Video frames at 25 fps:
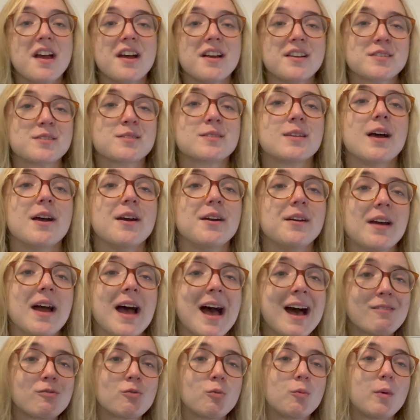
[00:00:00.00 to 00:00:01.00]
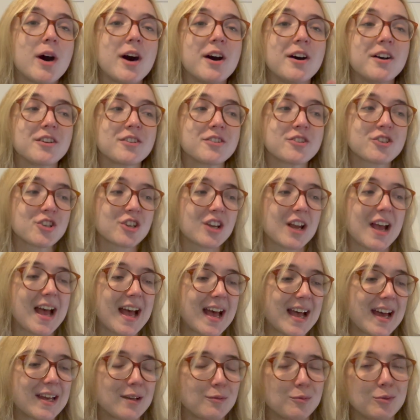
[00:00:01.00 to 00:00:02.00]
So have a watch
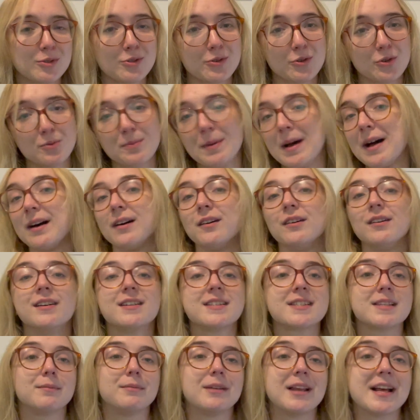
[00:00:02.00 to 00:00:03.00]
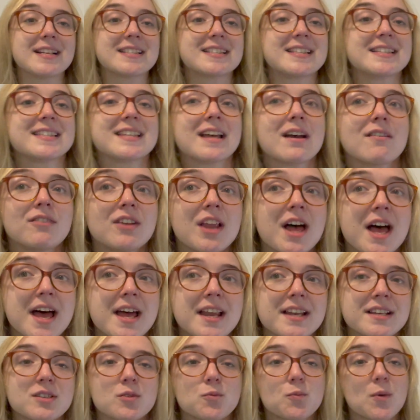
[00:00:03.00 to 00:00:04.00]
and we'll talk about some lessons I've
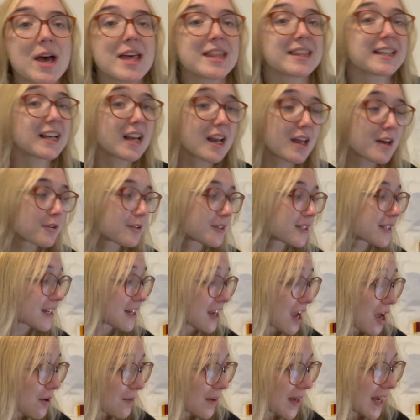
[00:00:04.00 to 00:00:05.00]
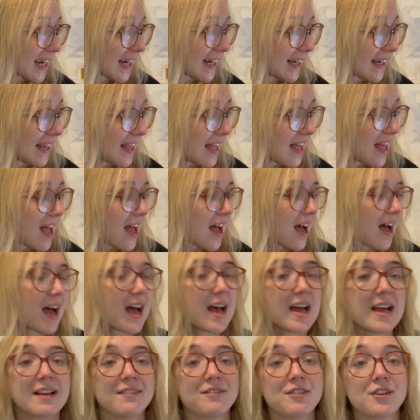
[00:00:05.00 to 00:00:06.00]
learnt, where the clothes are going,
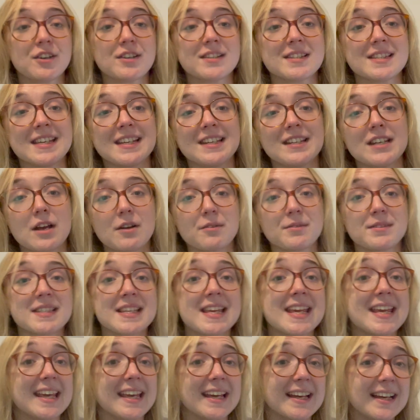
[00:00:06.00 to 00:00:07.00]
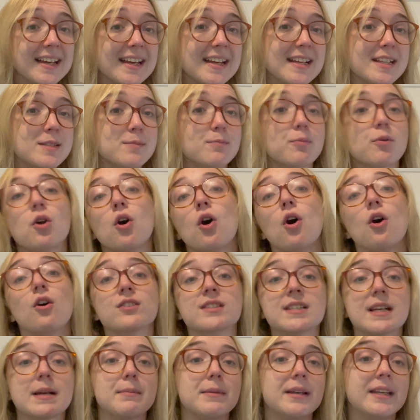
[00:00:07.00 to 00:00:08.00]
uh, if you can see notes here, it's
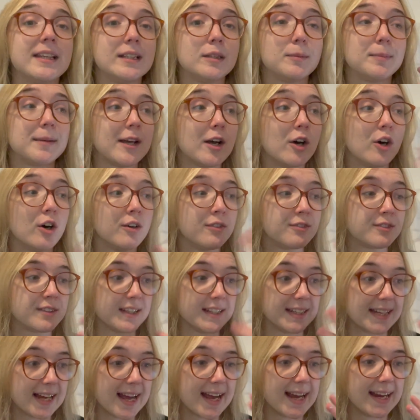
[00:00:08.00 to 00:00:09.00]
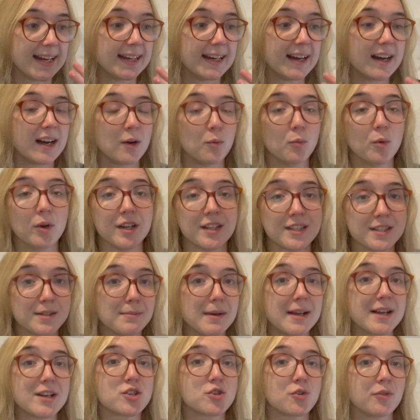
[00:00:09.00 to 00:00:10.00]
because I'm a little bit off today. I wanted to
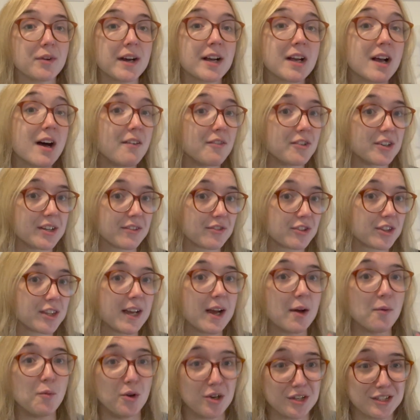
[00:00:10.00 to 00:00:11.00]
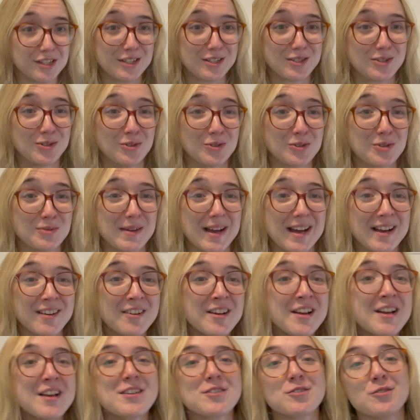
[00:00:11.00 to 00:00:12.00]
make sure I covered everything I want to talk about.
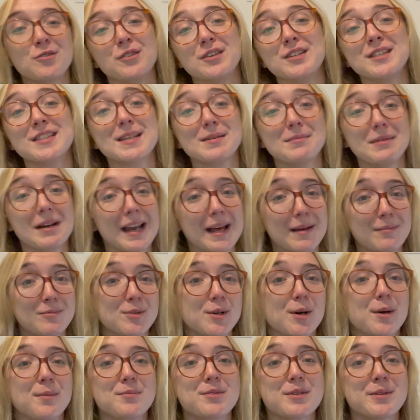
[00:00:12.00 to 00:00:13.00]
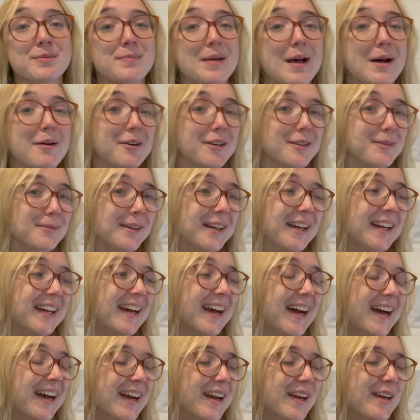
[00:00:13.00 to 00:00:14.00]
So if you can see my laptop, just bear with
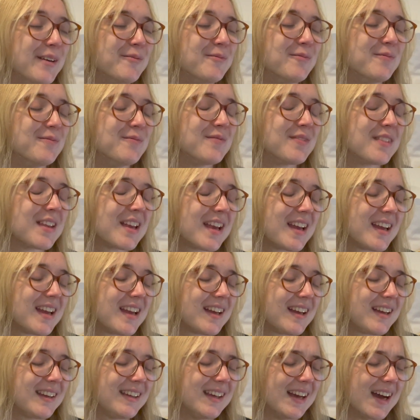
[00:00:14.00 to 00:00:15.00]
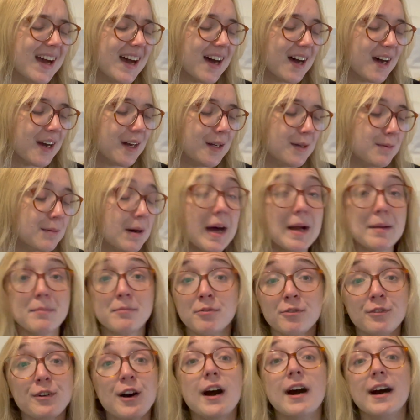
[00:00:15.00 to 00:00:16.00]
me. Um, yeah, I'm, I'm
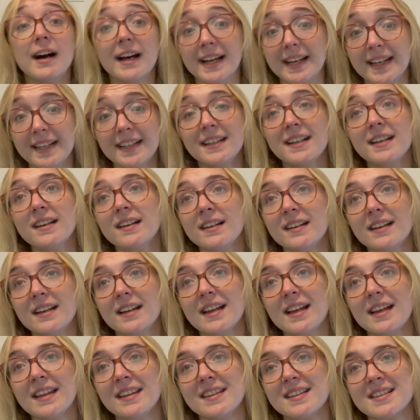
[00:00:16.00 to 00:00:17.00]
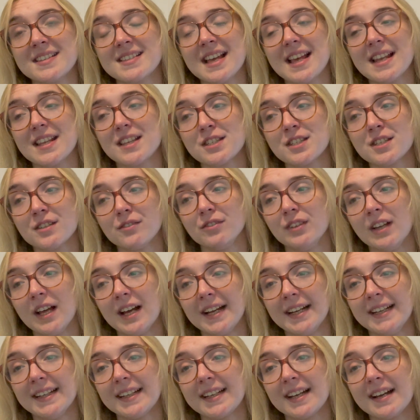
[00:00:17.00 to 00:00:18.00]
fine in the sense of
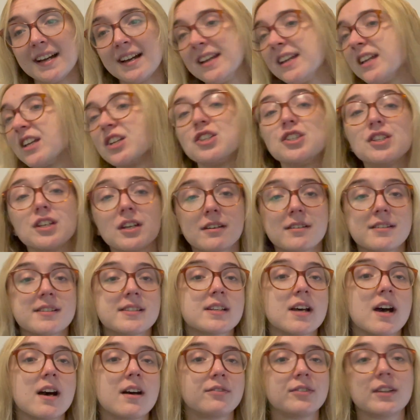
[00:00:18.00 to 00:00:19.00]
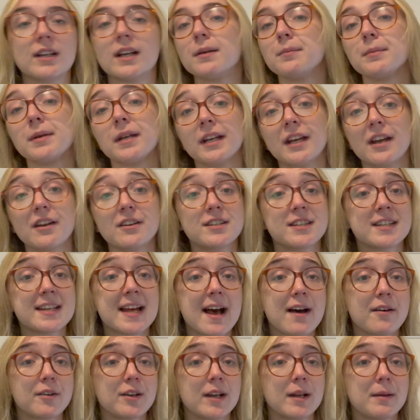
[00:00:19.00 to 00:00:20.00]
like, I can do stuff, like I'm gonna go to
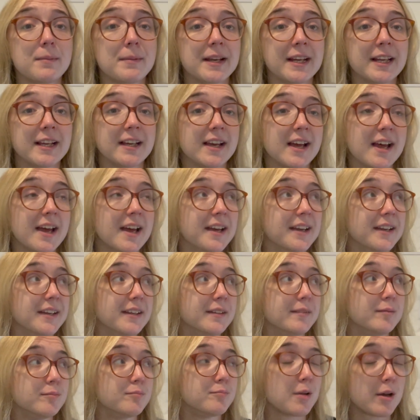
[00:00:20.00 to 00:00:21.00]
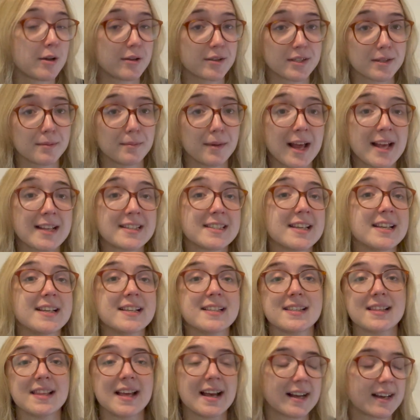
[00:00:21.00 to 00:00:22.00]
town in a minute and post some
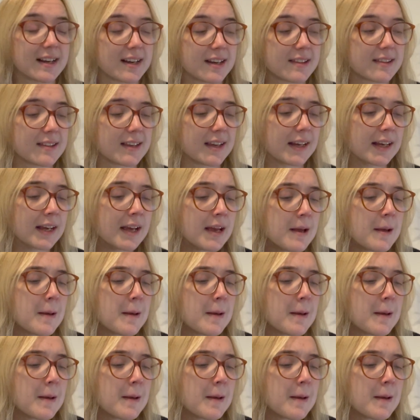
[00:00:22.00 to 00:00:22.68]
letters and that kind of thing.